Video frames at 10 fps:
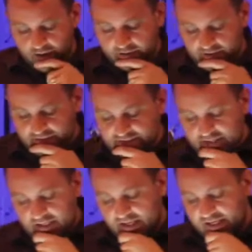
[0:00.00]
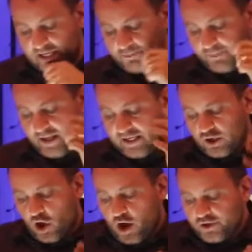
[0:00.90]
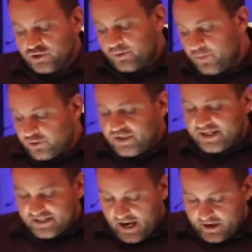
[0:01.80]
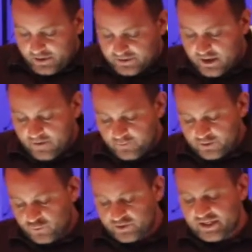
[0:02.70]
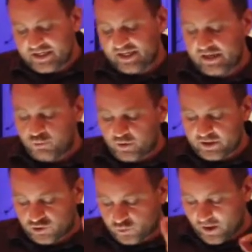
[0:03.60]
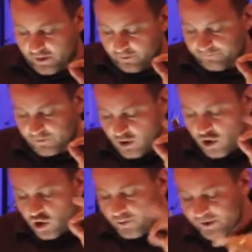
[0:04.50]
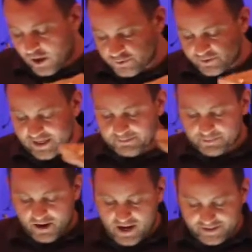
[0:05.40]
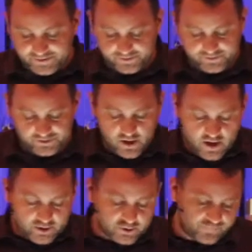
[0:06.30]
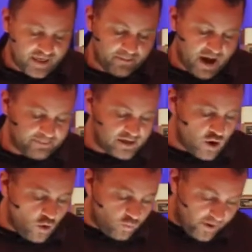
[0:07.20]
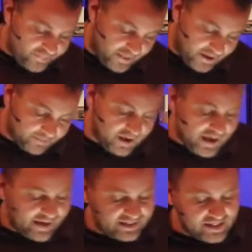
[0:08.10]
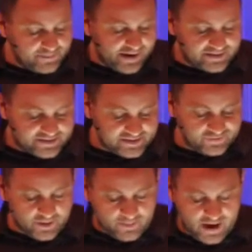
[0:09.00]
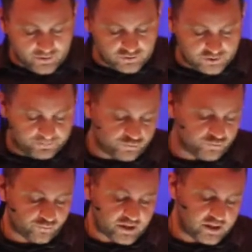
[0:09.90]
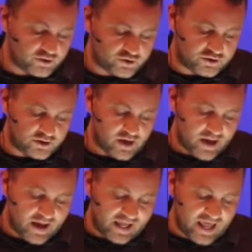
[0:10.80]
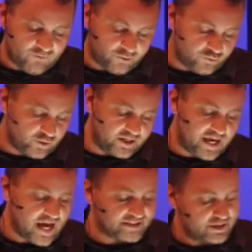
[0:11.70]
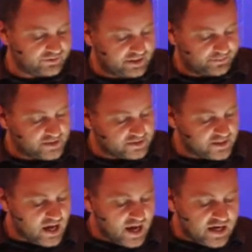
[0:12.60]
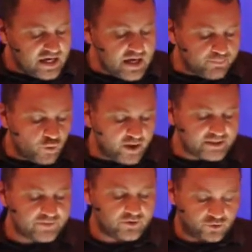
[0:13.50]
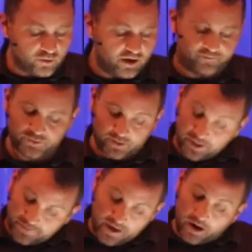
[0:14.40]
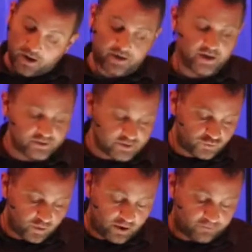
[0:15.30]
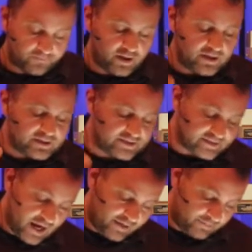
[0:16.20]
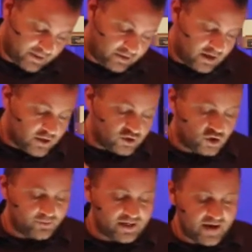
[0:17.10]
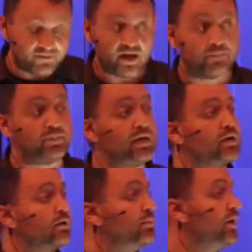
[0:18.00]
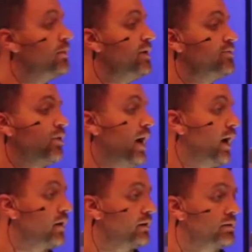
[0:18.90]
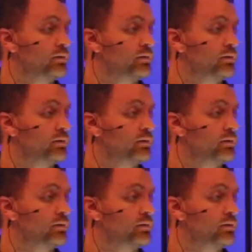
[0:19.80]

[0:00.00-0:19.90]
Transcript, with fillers: And, and, he's, and, and, he, and he calls to him those he desires, verse 14, and he appointed 12, whom he also named apostles, so that they might be with him, and he might send them out to preach and have authority cast out demons. He appointed the 12. So here they are. Here's the 12. Simon, to whom he gave the name Peter. Peter means rock.